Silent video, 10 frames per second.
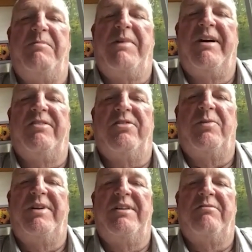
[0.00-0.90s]
big, so
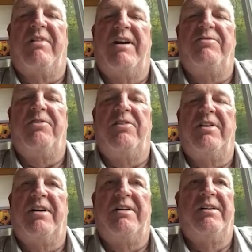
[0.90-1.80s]
we didn't
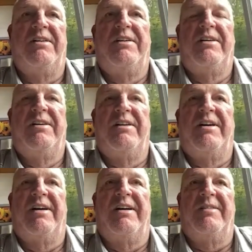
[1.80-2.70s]
rifle uh,
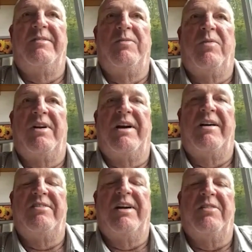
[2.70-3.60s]
uh one
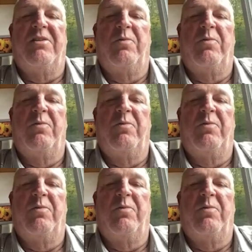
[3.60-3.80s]
irons out the